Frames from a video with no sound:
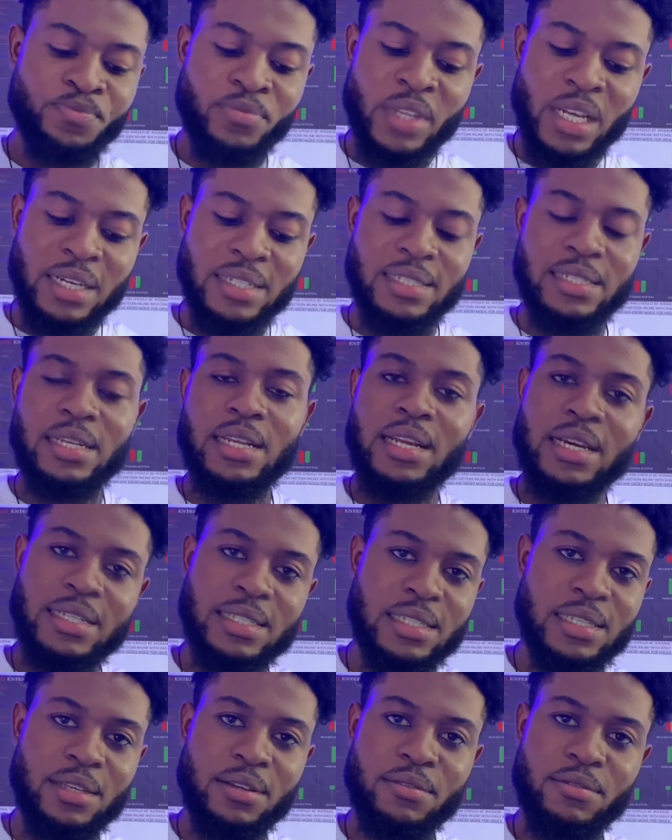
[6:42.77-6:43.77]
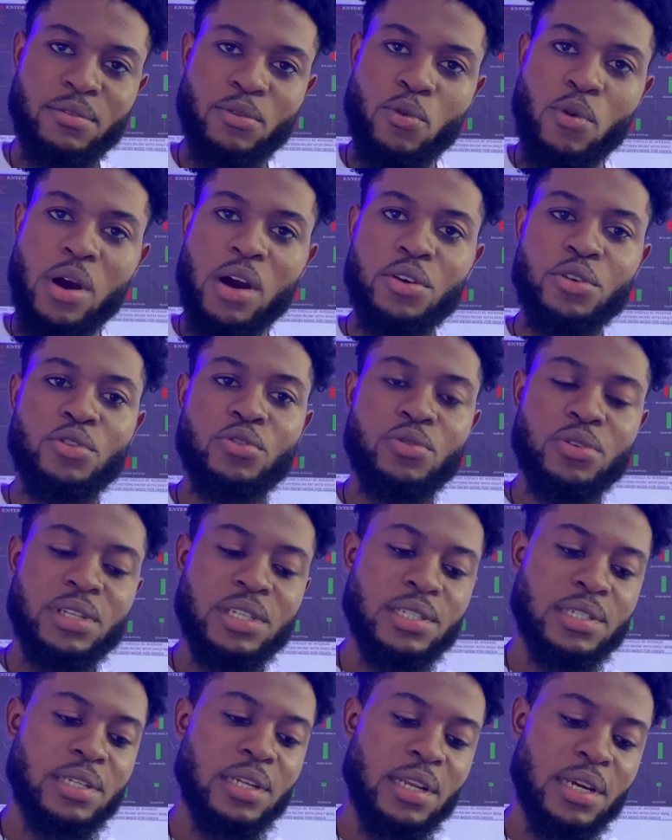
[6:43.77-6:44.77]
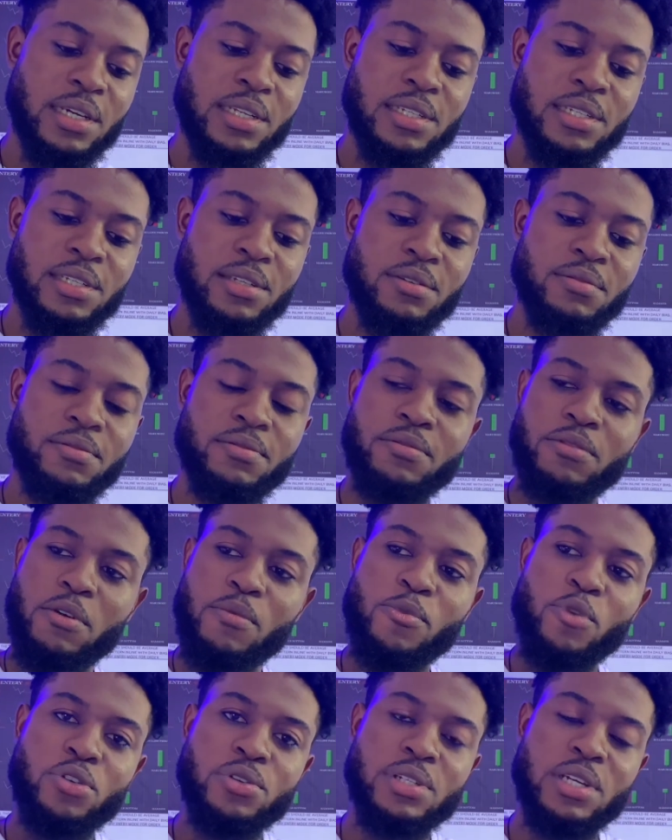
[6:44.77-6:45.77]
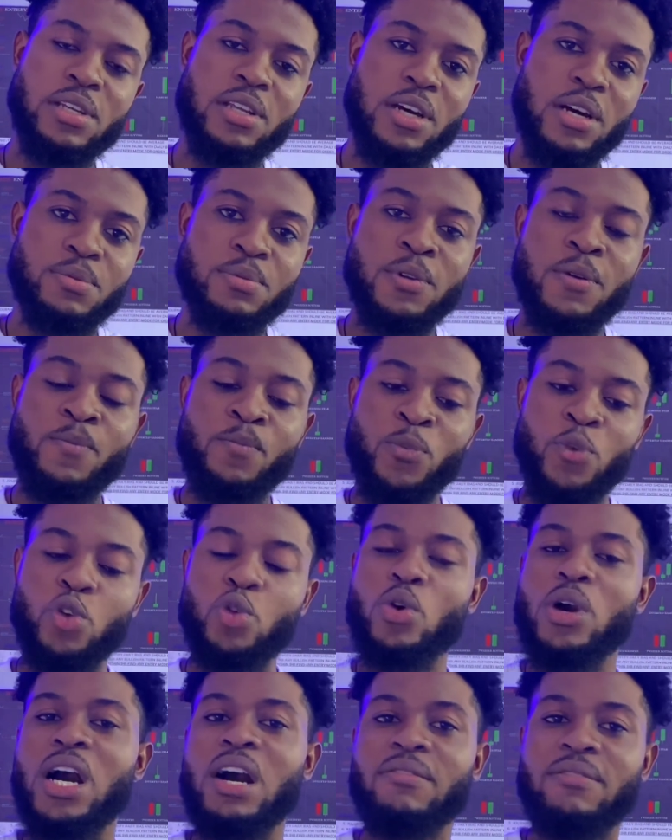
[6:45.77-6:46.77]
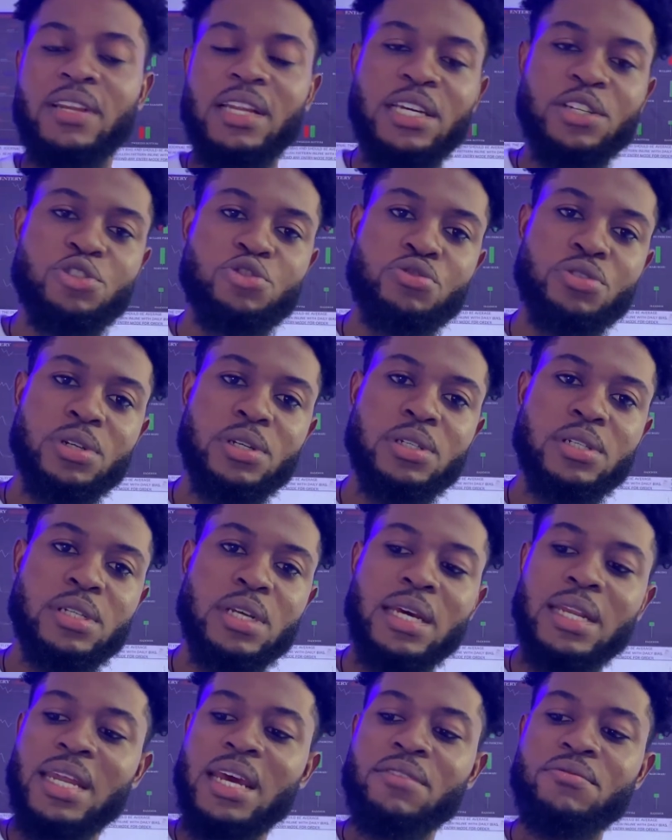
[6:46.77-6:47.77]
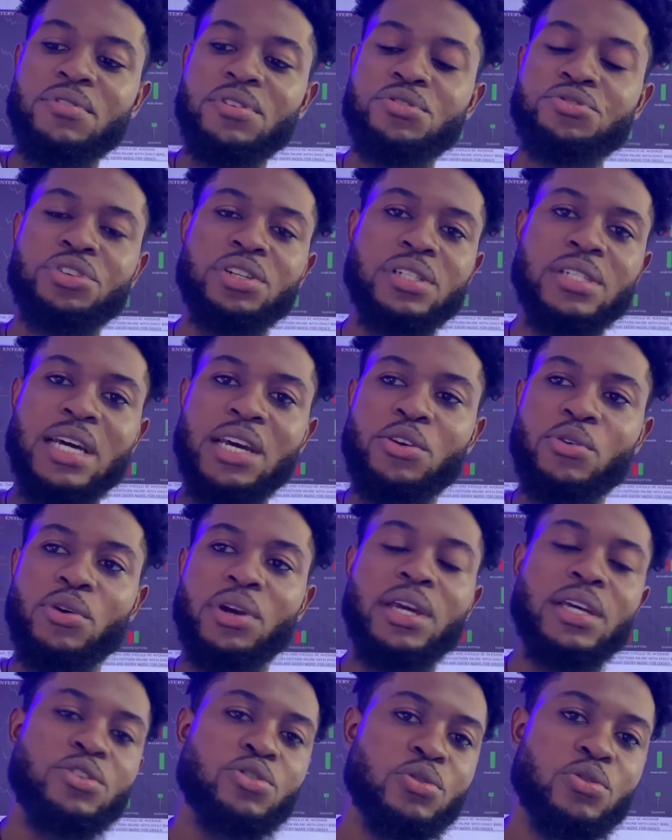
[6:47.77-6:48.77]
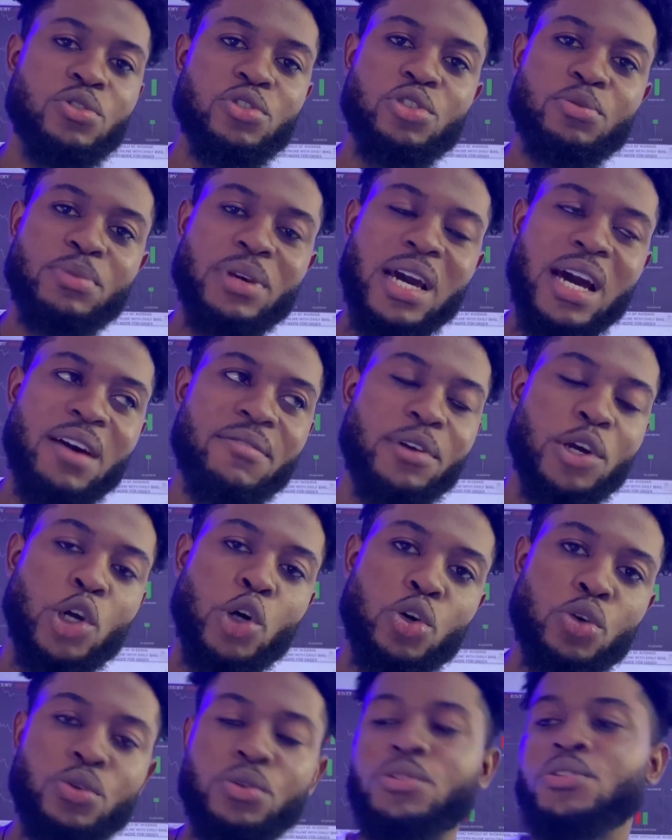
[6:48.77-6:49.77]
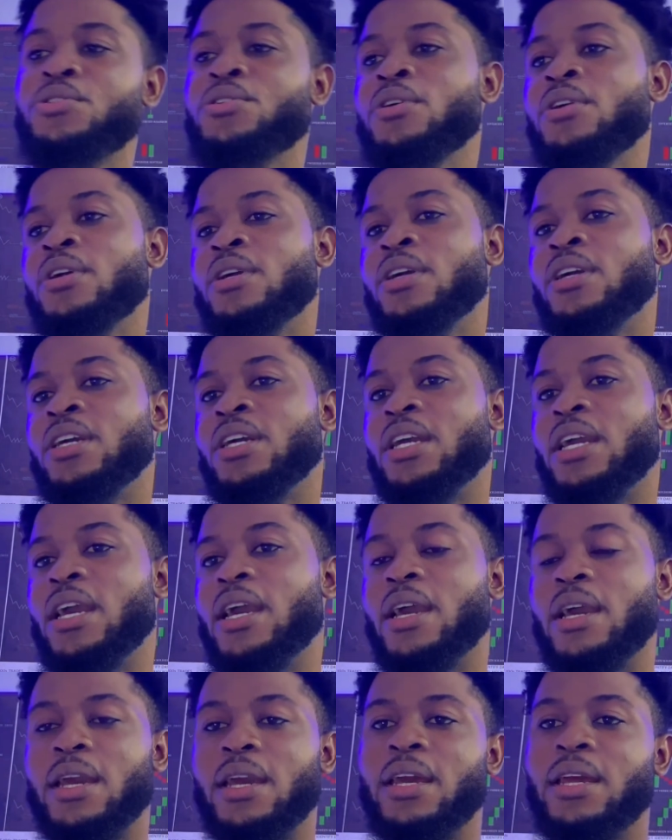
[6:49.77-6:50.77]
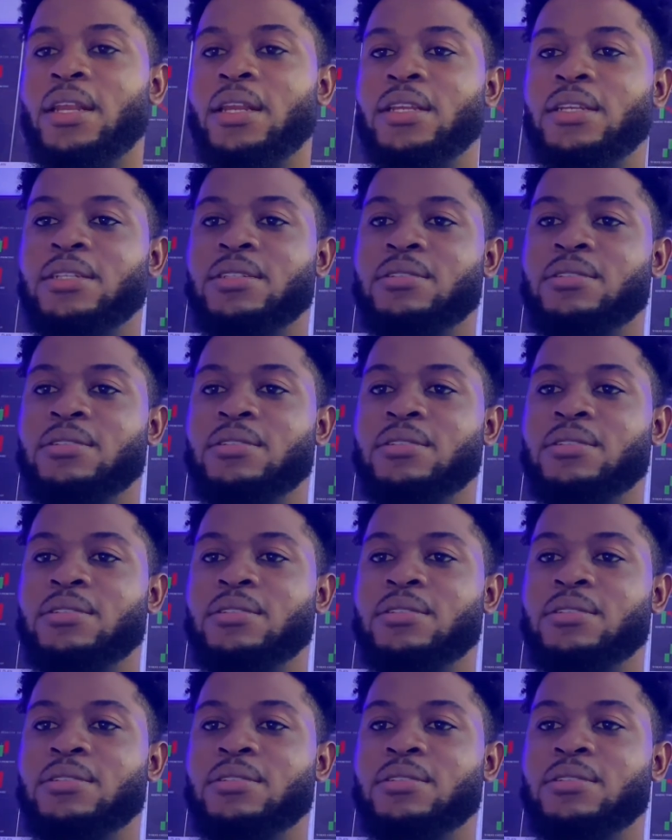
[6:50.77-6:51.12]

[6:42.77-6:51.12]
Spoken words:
selective. While you do this selective from your setups, you have less trades, and every trade that you hit, you're going to be having gold, and